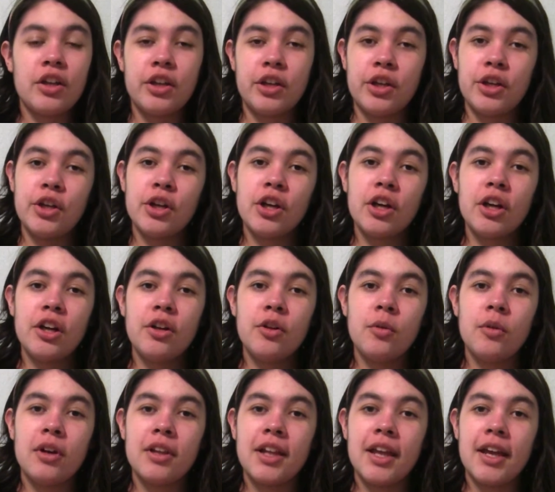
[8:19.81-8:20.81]
You're gonna
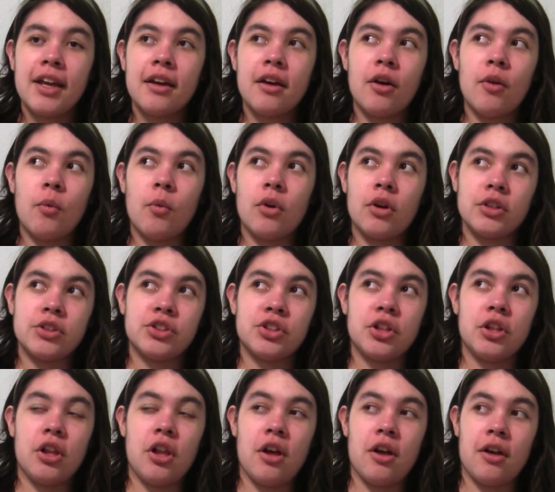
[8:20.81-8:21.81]
want like a
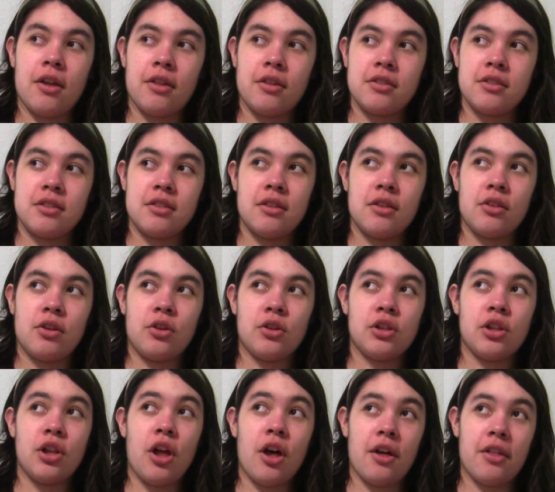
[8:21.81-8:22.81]
washcloth
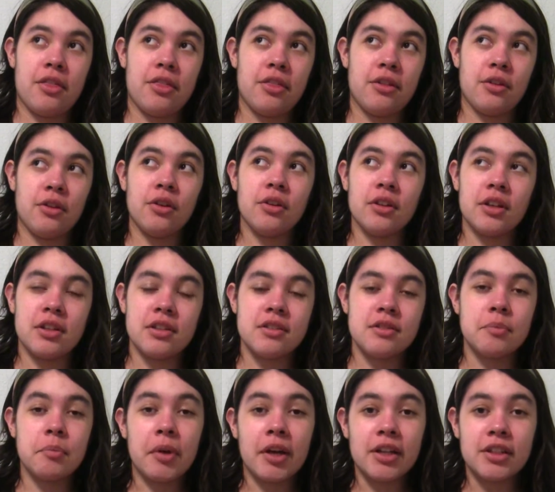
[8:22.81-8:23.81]
or a
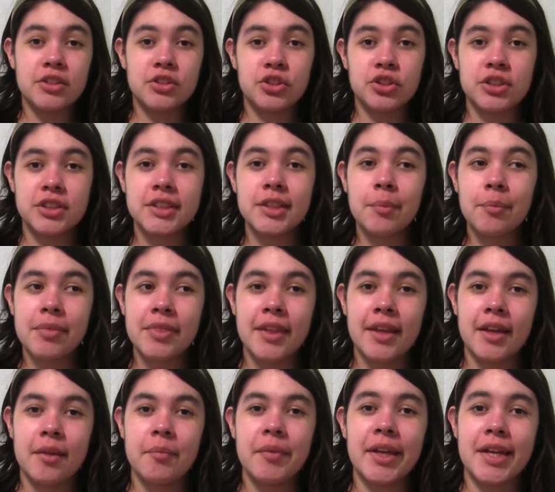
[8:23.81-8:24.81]
sponge or
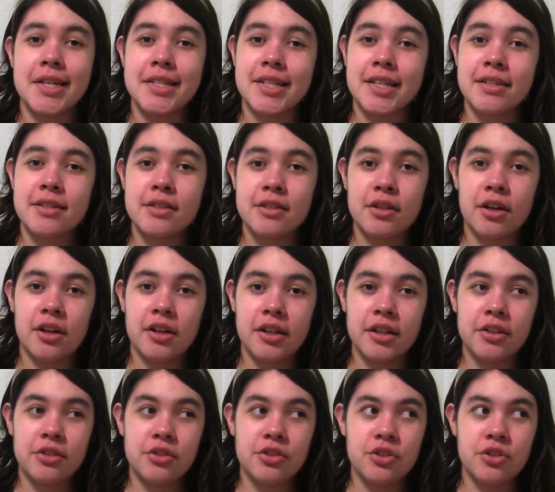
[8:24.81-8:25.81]
something, because I
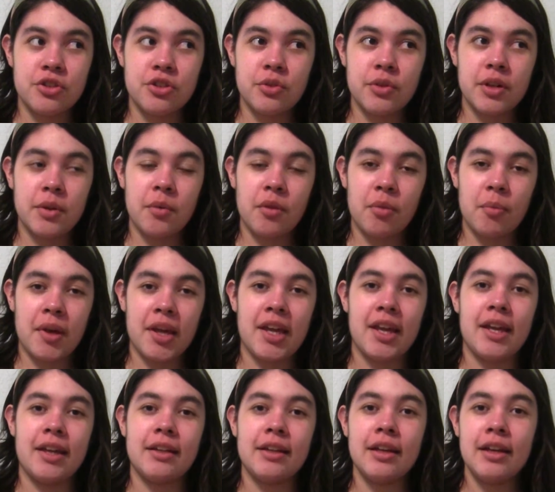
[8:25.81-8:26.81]
started just doing it with my
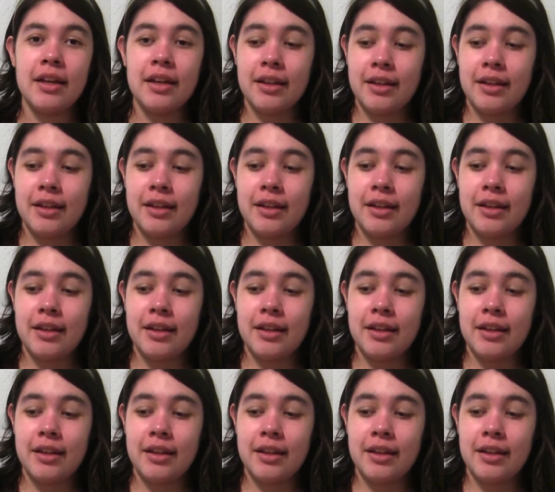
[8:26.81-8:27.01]
hand.